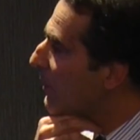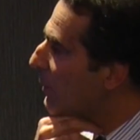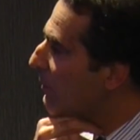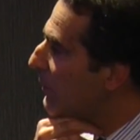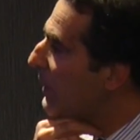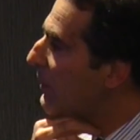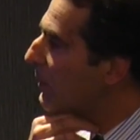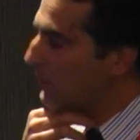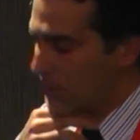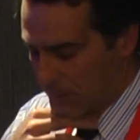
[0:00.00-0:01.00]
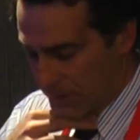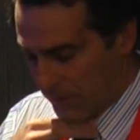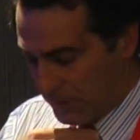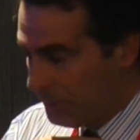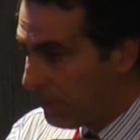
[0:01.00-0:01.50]
We've already heard
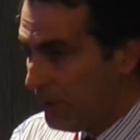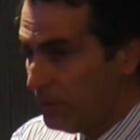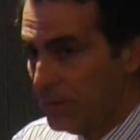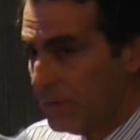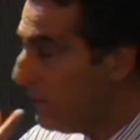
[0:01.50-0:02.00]
that these patients,